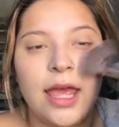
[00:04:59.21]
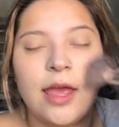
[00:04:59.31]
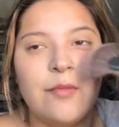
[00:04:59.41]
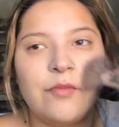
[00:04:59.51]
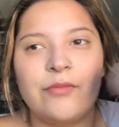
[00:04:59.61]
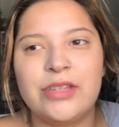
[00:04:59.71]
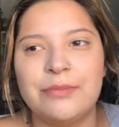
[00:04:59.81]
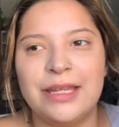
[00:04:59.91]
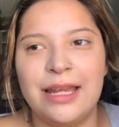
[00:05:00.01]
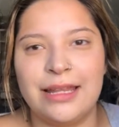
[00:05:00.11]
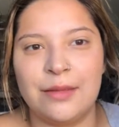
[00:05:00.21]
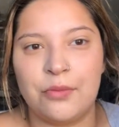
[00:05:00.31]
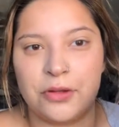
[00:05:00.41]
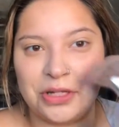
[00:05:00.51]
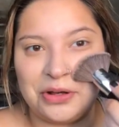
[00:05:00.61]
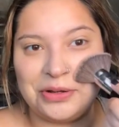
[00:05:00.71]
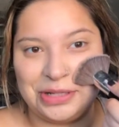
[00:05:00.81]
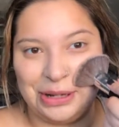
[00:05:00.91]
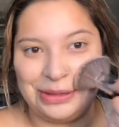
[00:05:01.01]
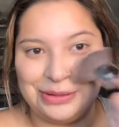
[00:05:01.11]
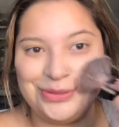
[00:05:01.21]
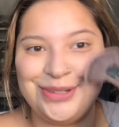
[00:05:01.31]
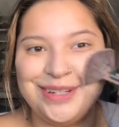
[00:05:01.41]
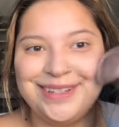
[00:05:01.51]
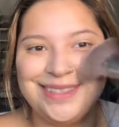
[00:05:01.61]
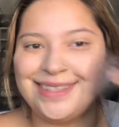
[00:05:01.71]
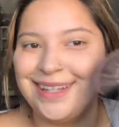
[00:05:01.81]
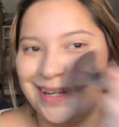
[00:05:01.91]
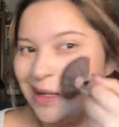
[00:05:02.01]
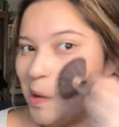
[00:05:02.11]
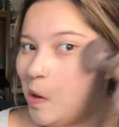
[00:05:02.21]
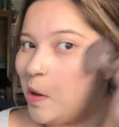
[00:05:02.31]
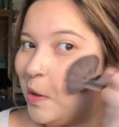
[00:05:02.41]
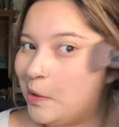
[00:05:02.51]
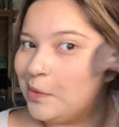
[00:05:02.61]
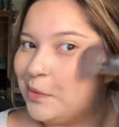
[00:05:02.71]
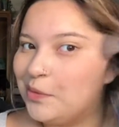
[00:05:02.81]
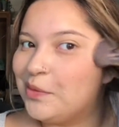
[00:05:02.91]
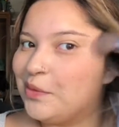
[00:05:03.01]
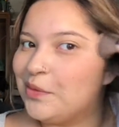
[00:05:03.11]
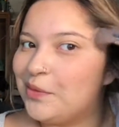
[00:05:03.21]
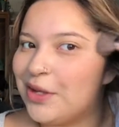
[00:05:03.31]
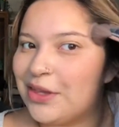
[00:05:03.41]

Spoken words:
To me, I think bronzer goes on the cheeks and right